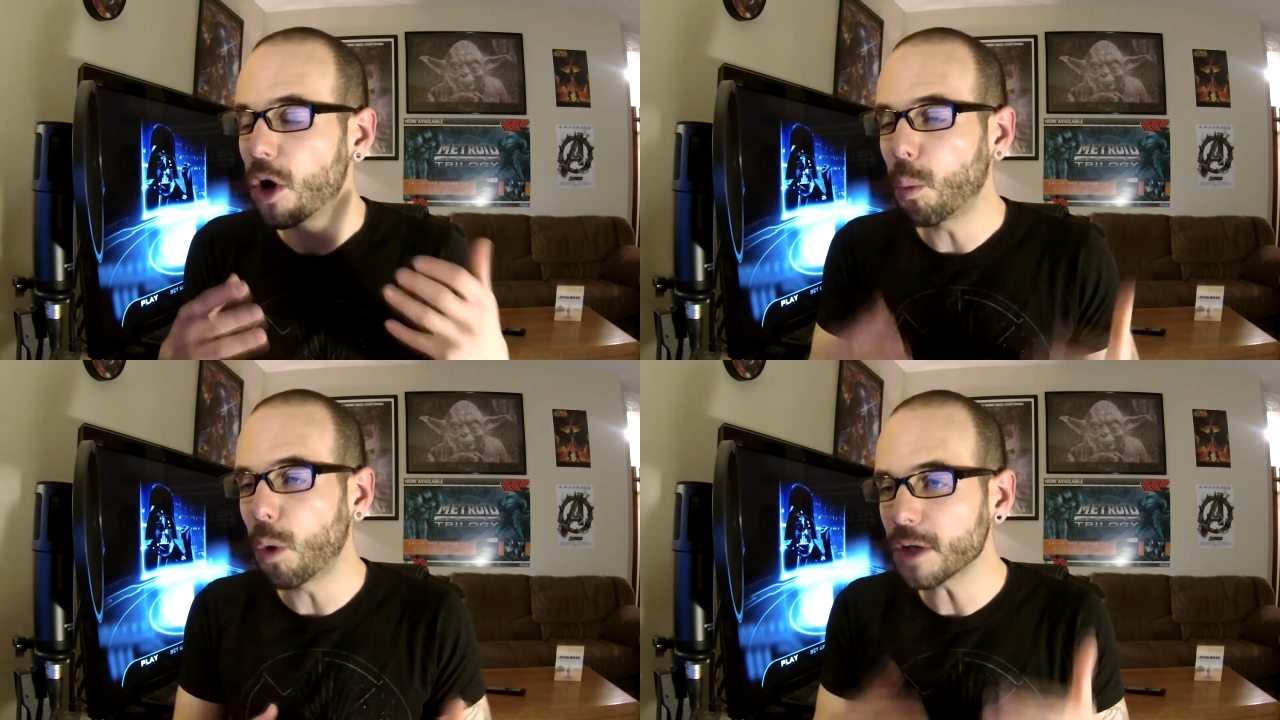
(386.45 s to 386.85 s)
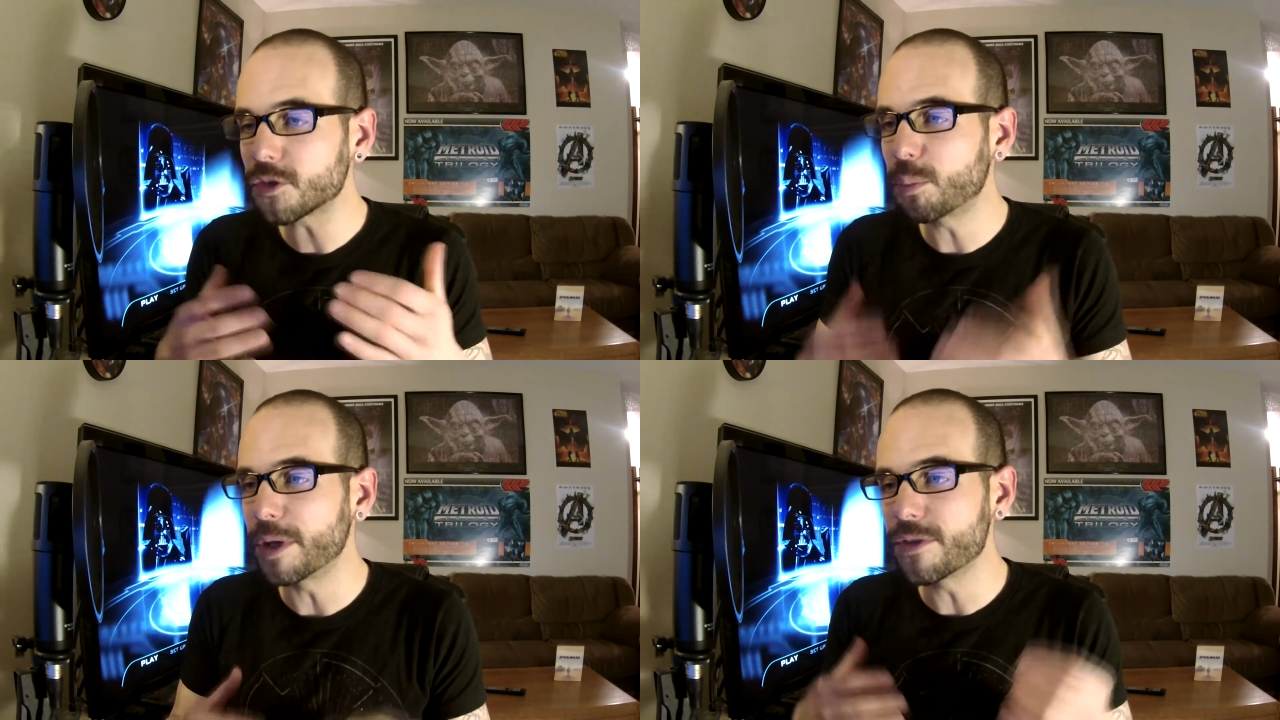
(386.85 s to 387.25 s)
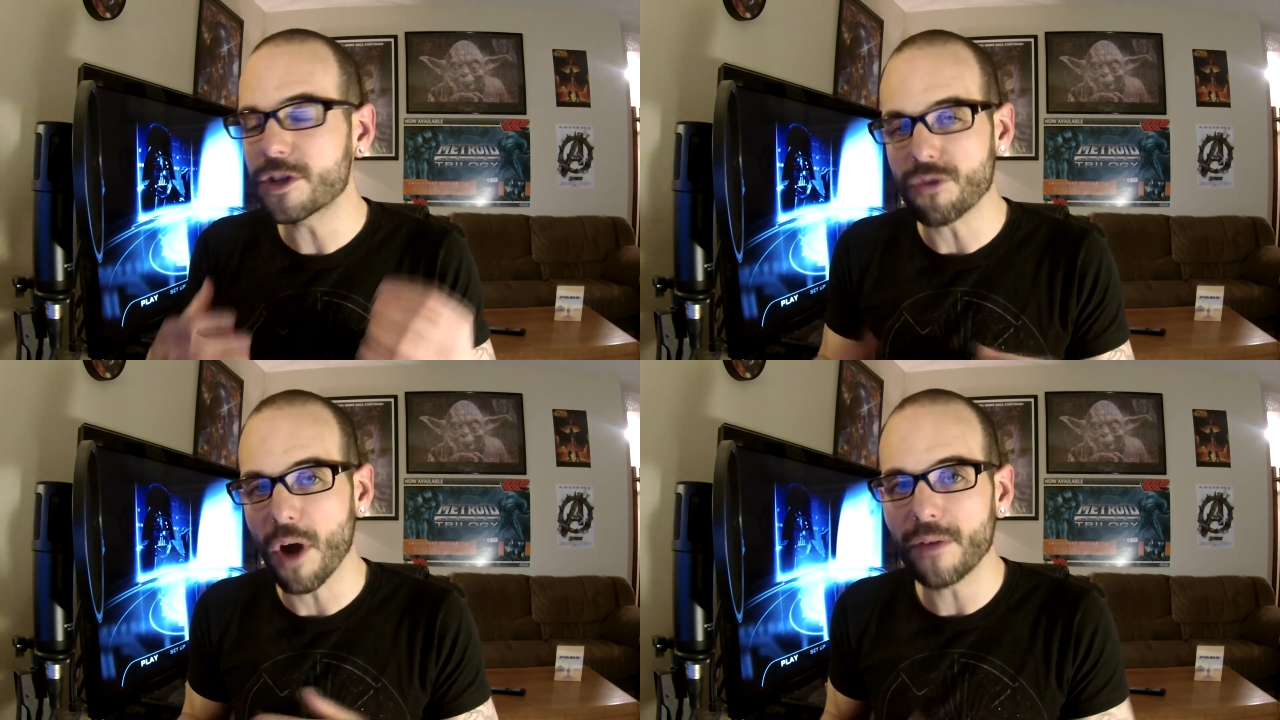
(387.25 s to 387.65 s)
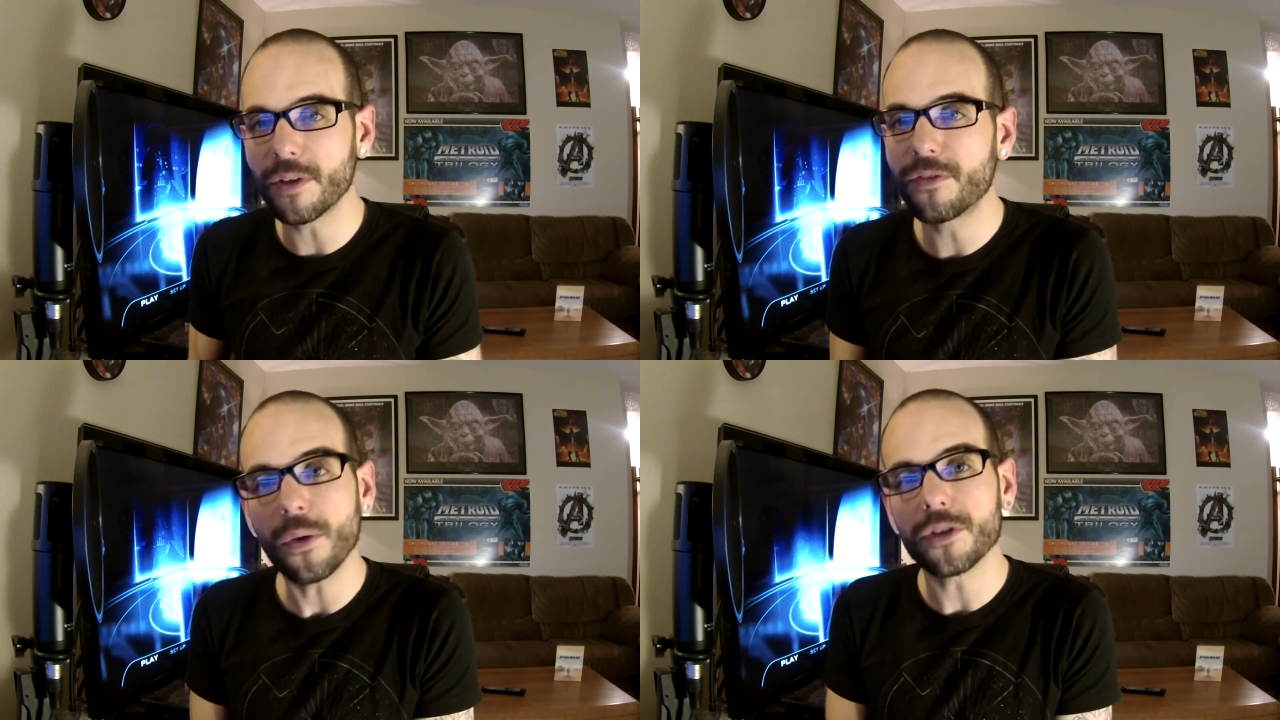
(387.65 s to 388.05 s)
what's been the driving
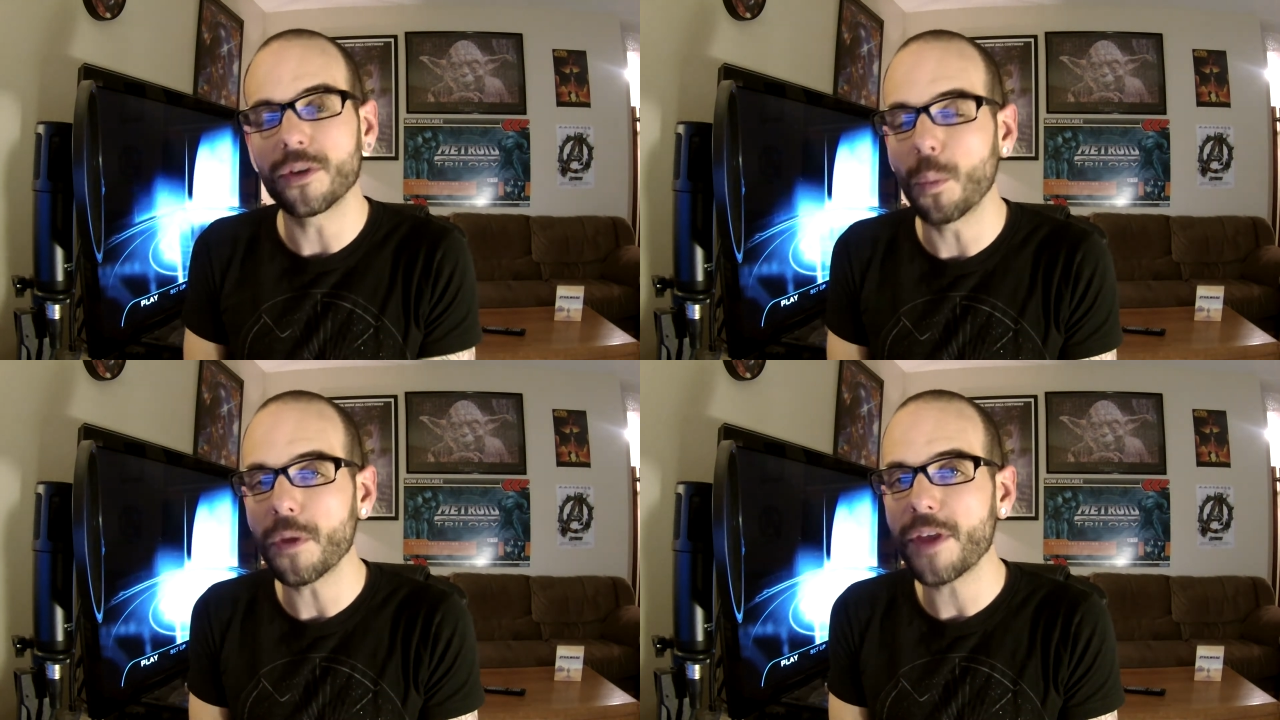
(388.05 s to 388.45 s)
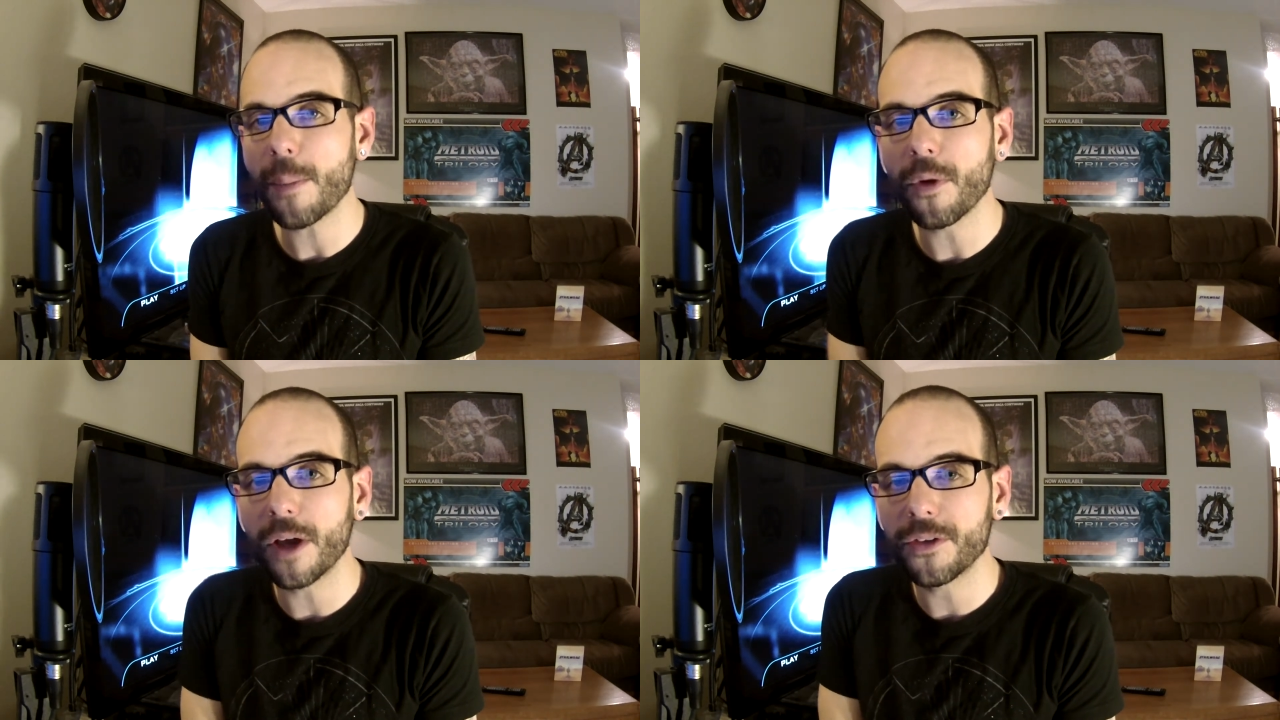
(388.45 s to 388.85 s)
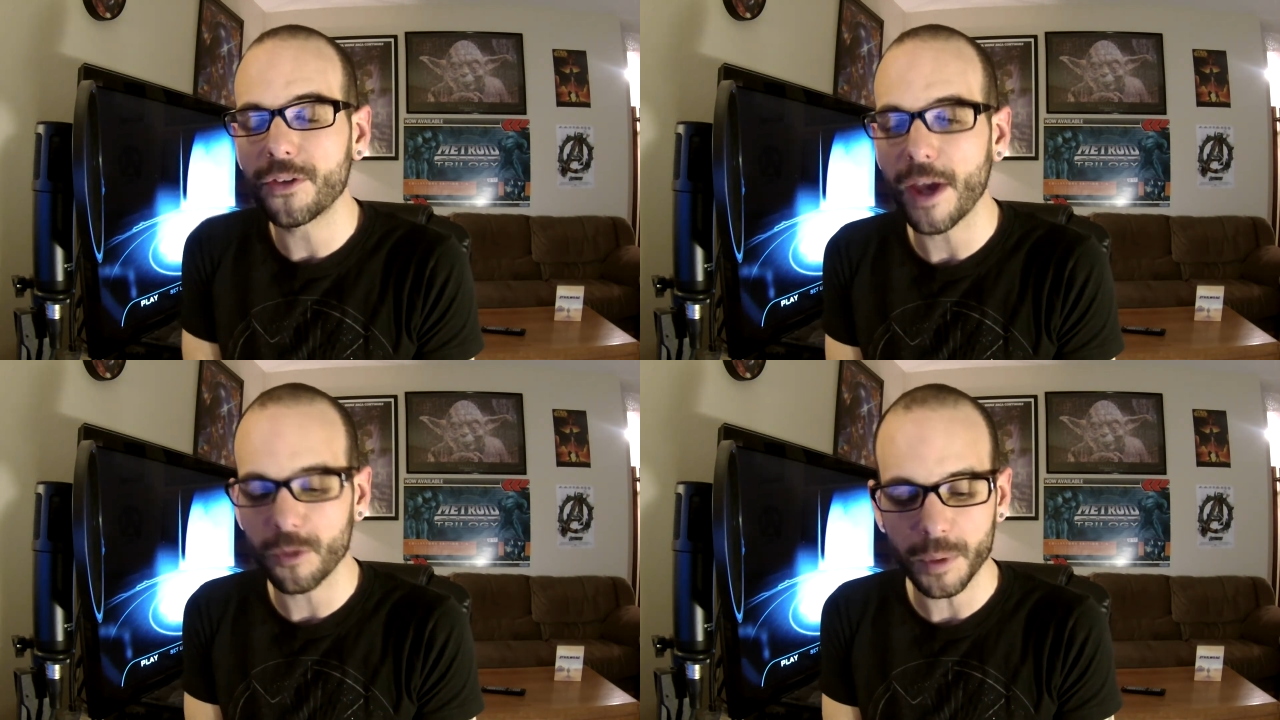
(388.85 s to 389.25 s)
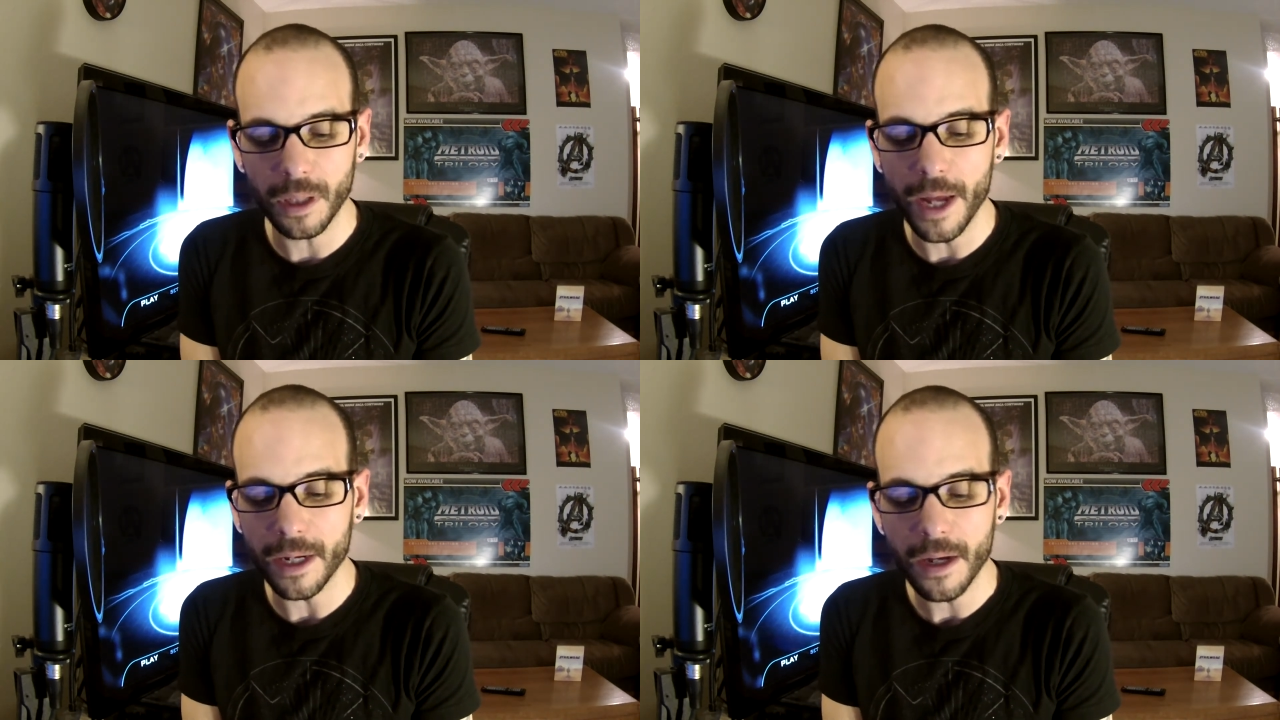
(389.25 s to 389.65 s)
force and what that process has been
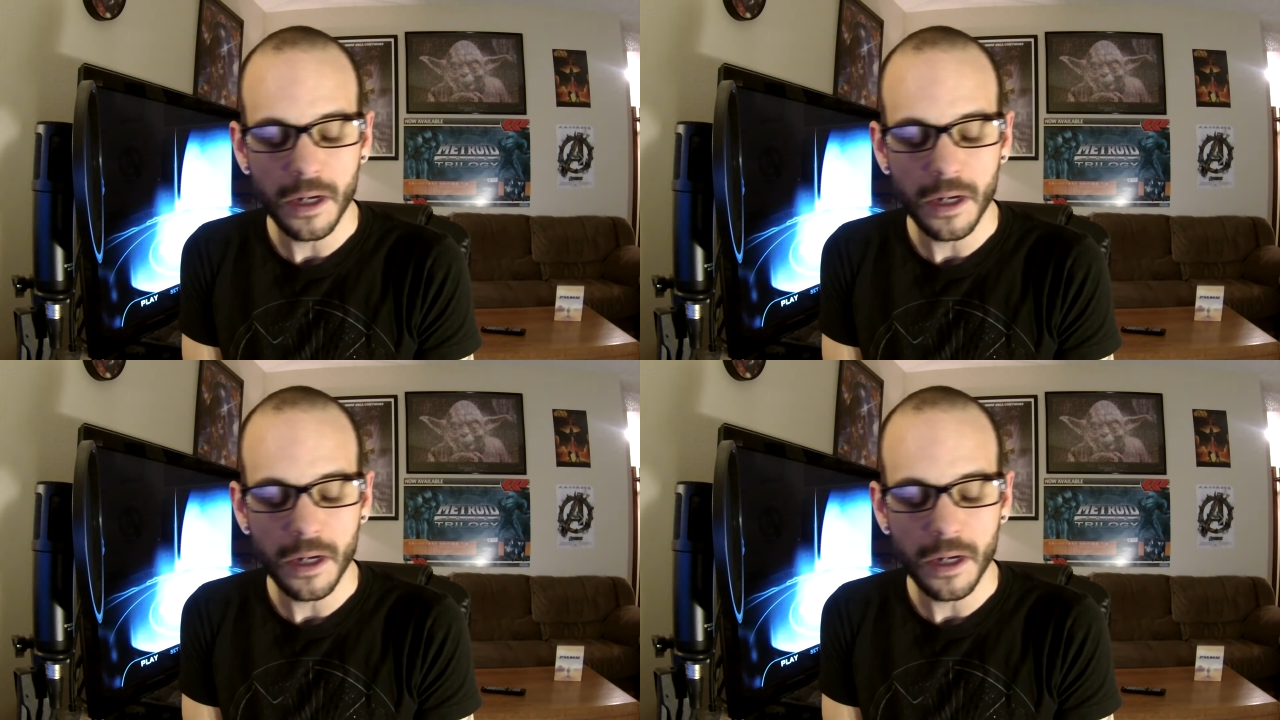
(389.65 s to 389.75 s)
like.